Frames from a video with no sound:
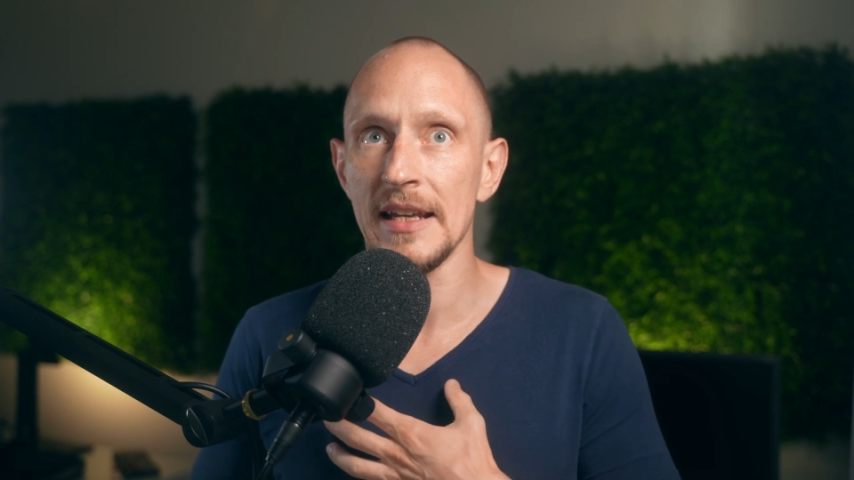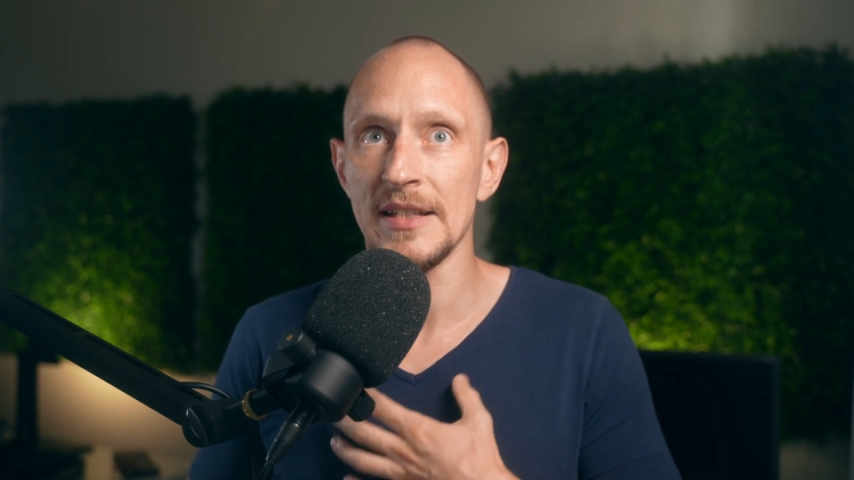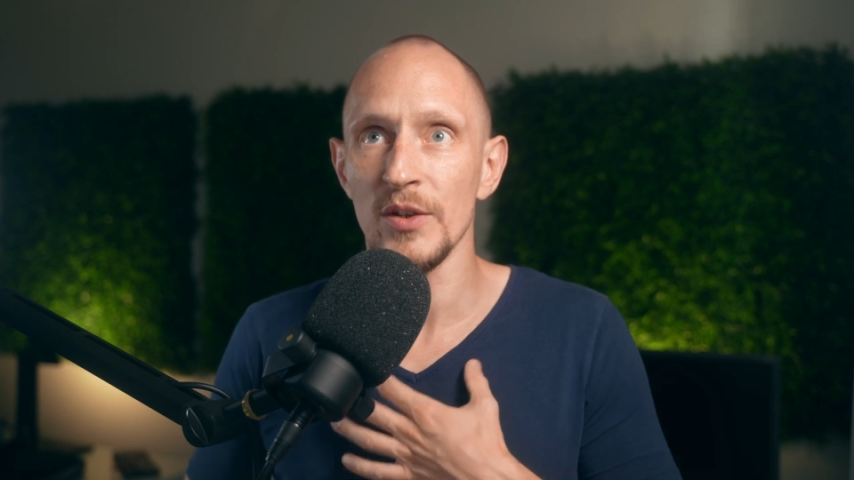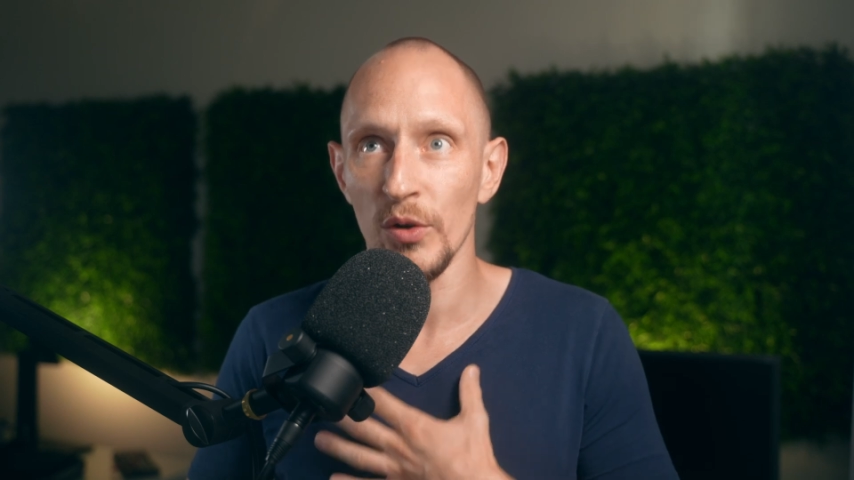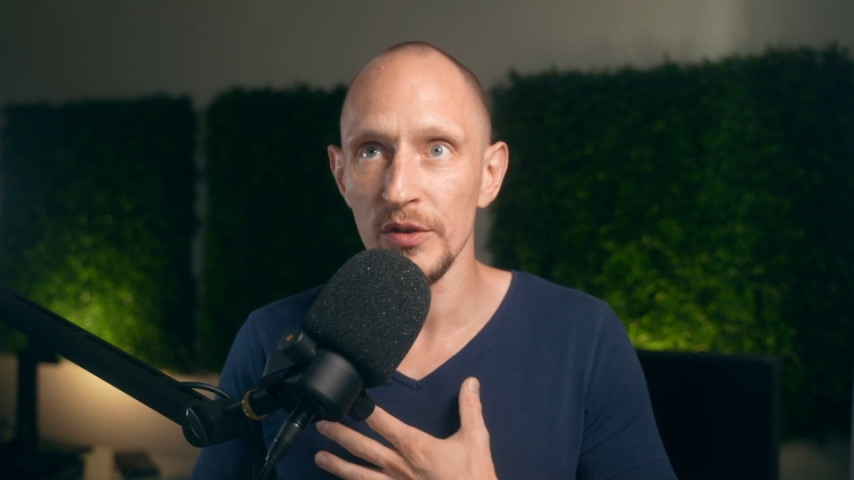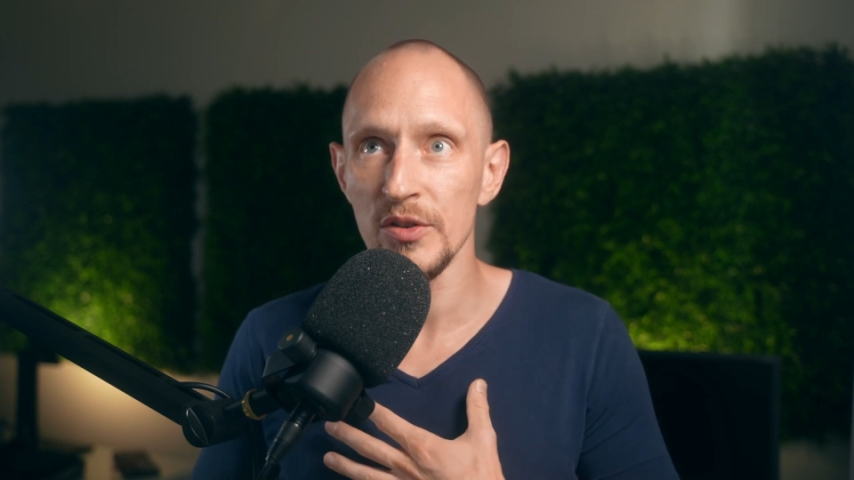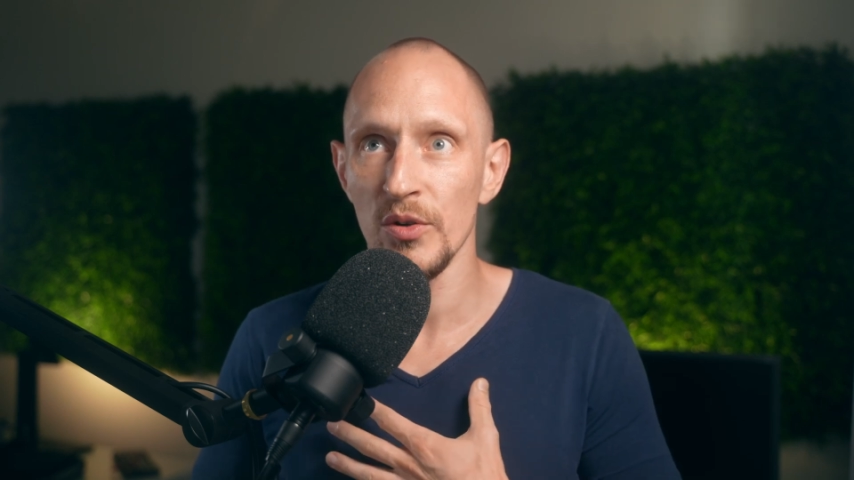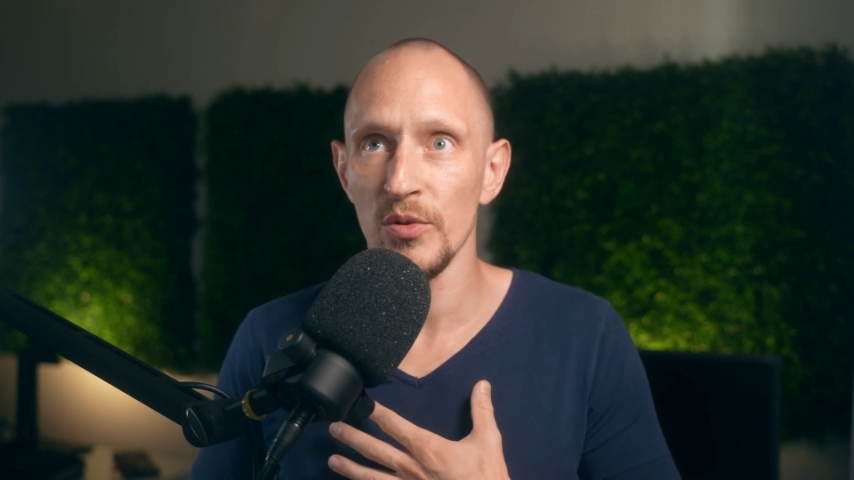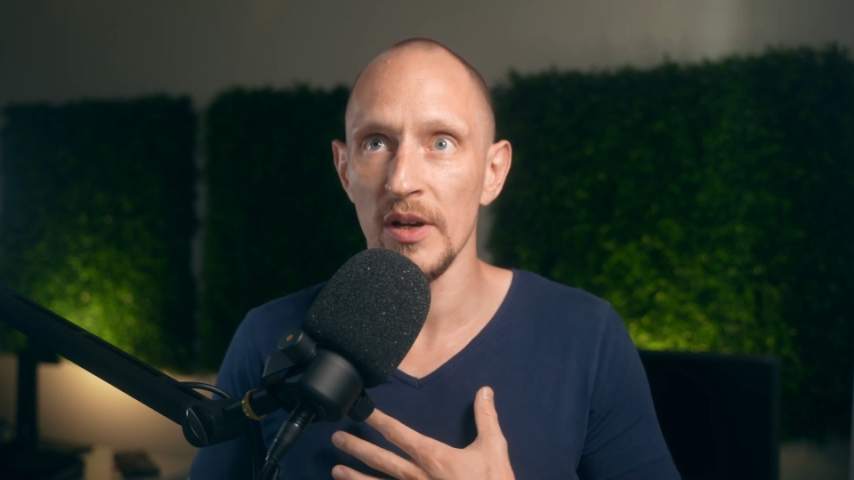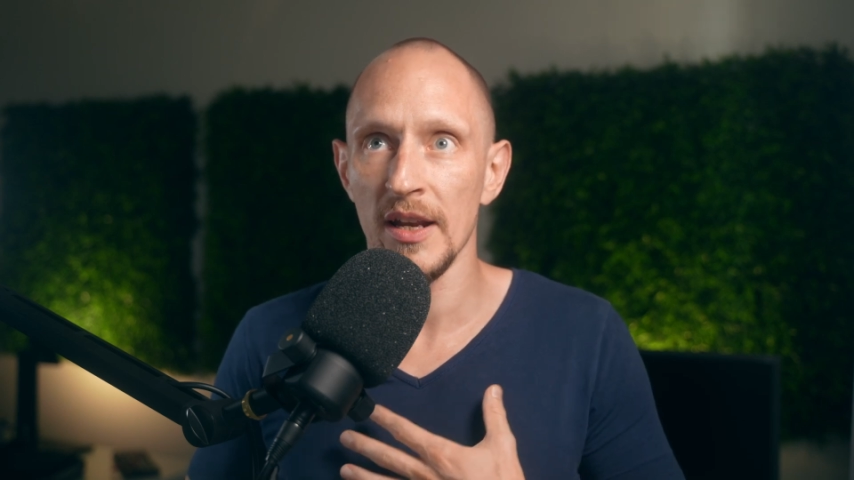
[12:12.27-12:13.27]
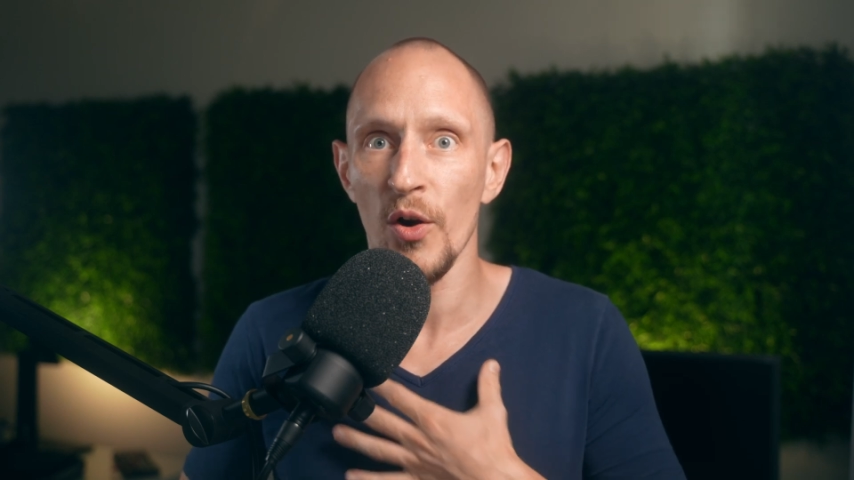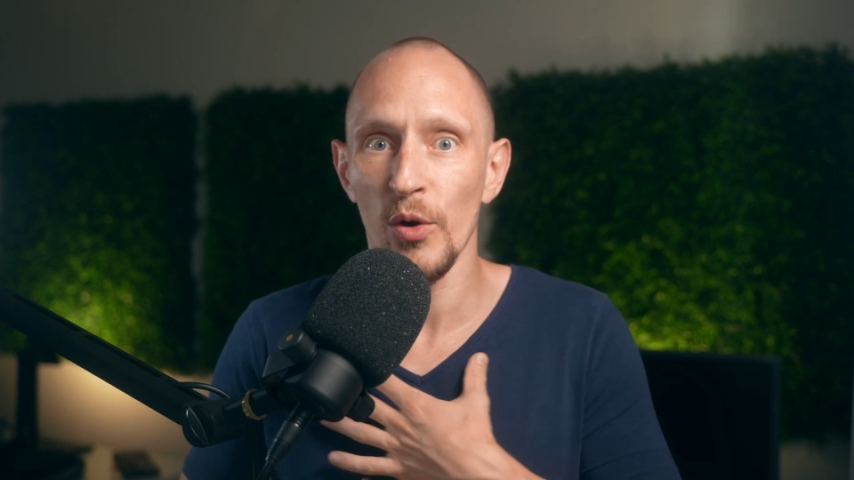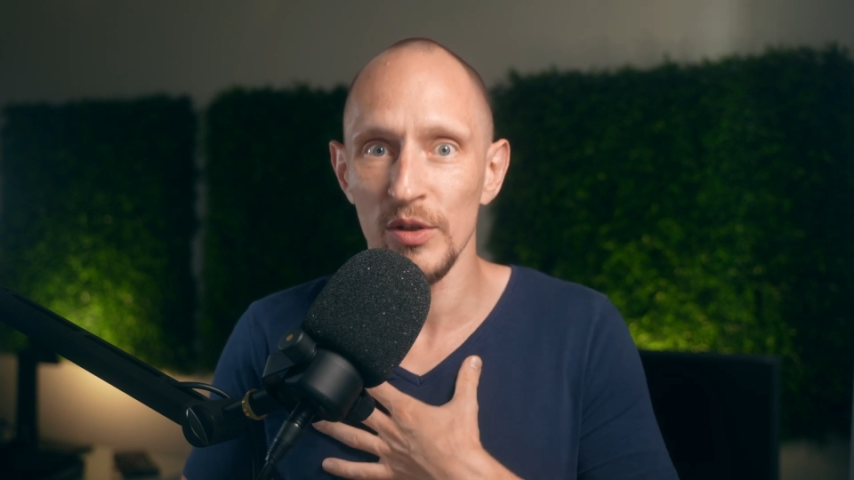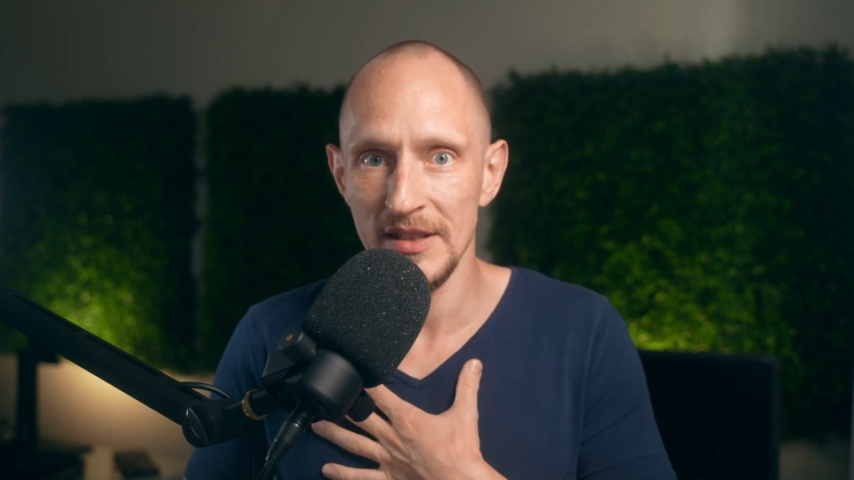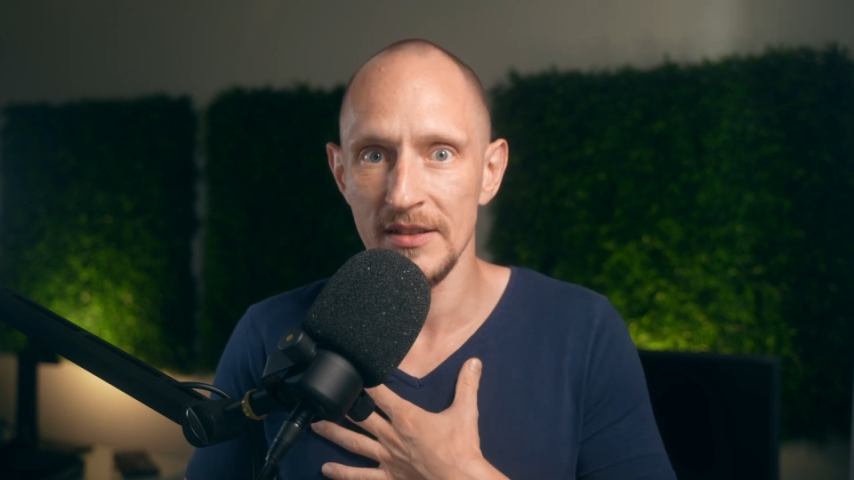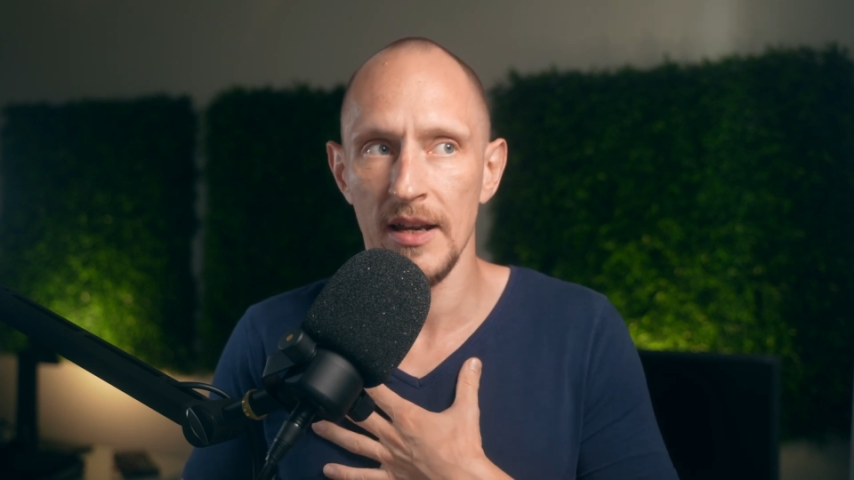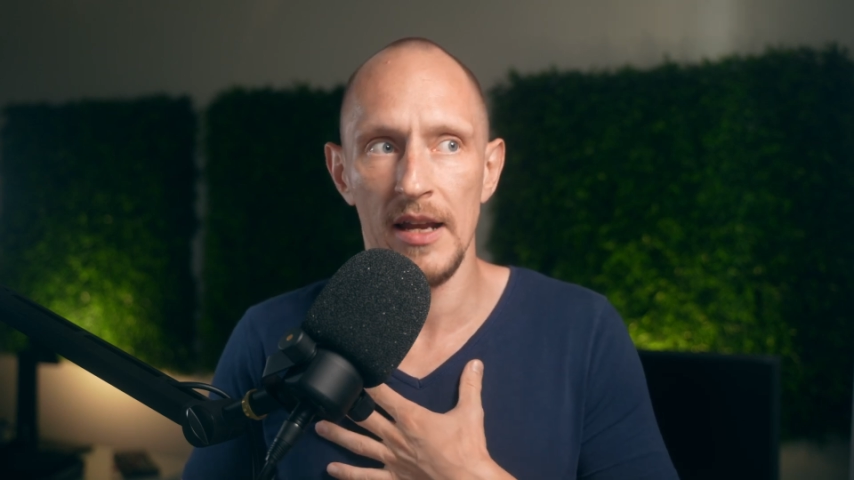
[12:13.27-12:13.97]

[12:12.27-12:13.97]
it costs